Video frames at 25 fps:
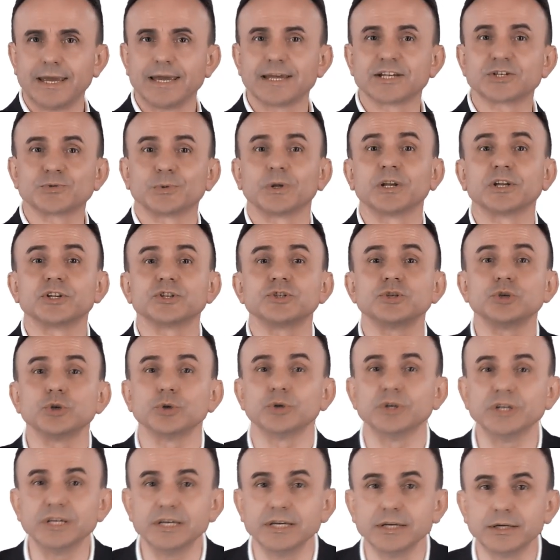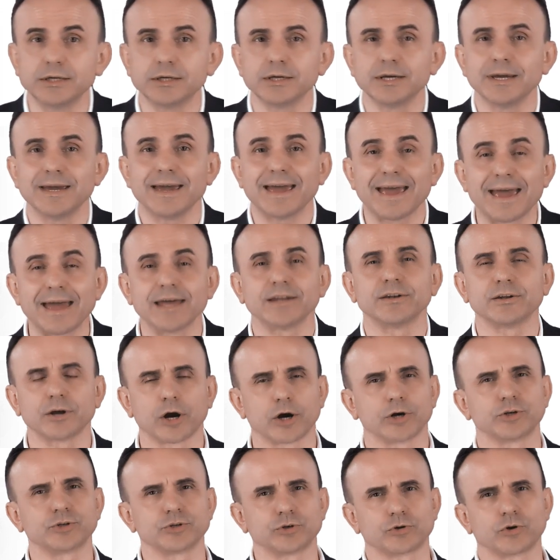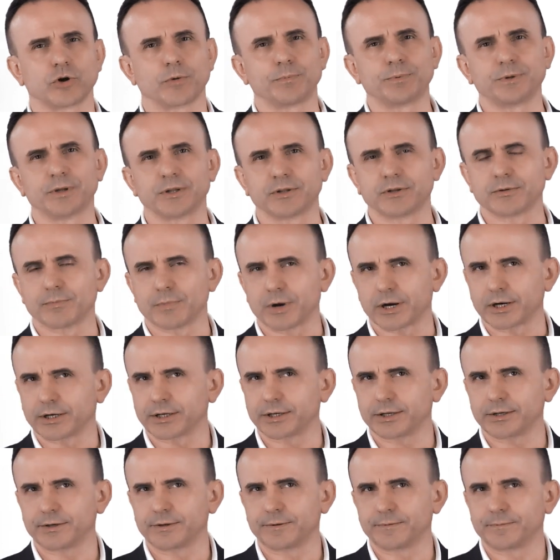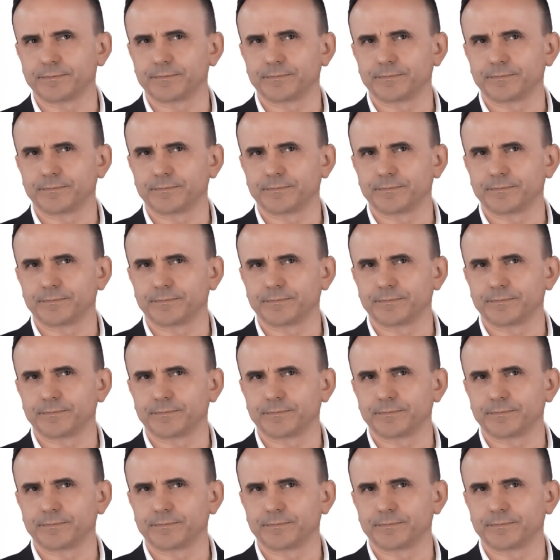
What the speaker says: as well as unique and hard to copy in the market.